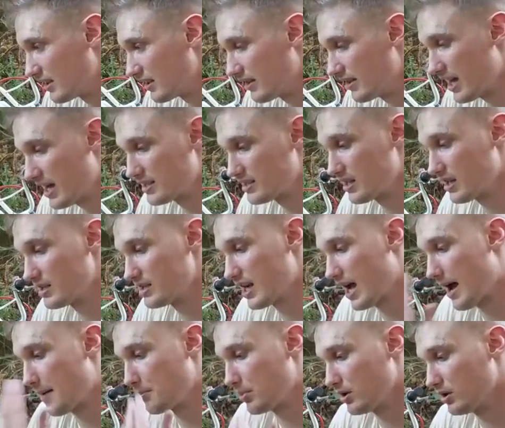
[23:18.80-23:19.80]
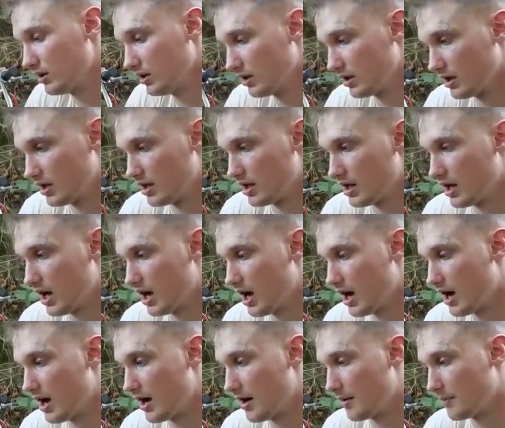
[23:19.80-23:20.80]
That does happen.
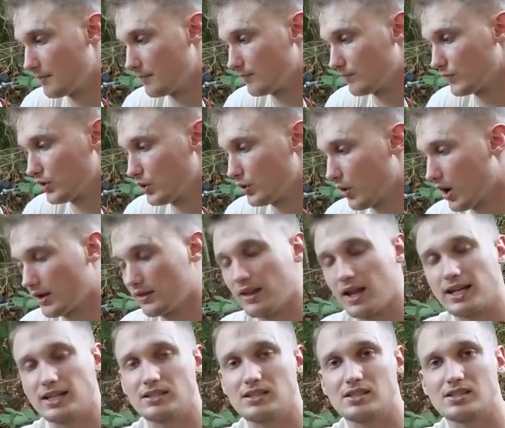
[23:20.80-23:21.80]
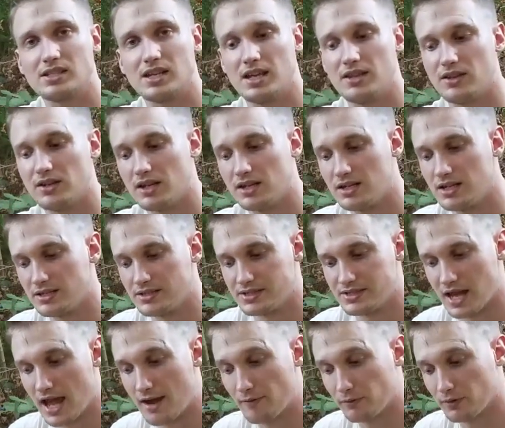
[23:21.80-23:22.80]
Um, you know, I'd like to say that it eats
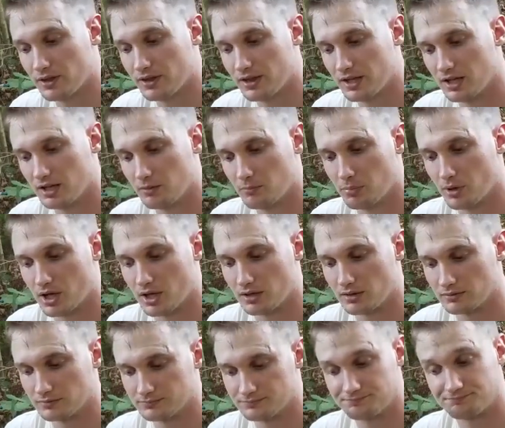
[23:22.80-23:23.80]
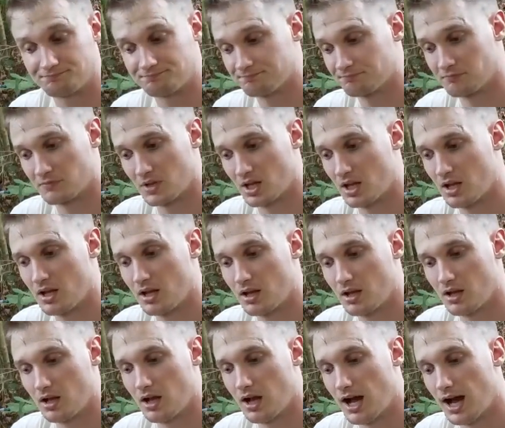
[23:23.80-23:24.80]
everything, but
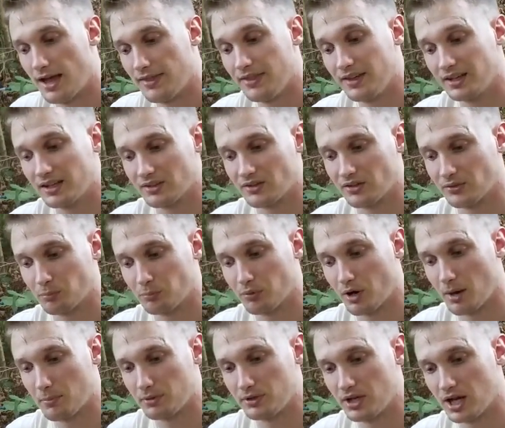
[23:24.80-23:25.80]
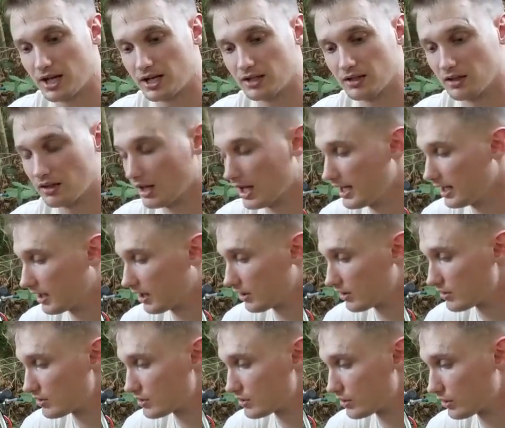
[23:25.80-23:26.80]
I think it's probably not going to like
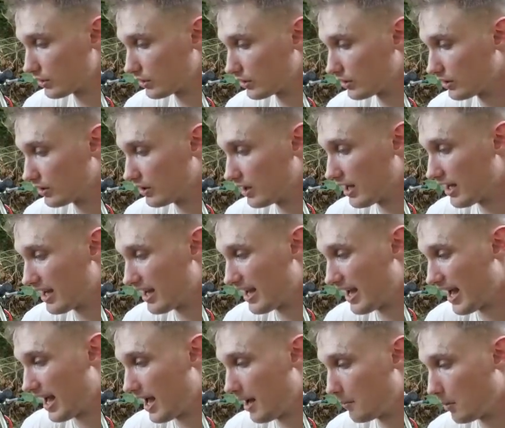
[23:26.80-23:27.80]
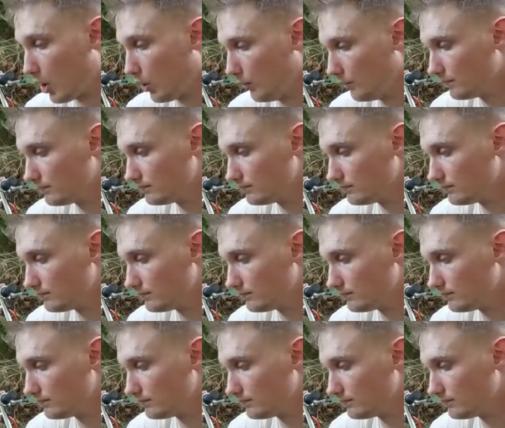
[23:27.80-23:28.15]
certain ammo.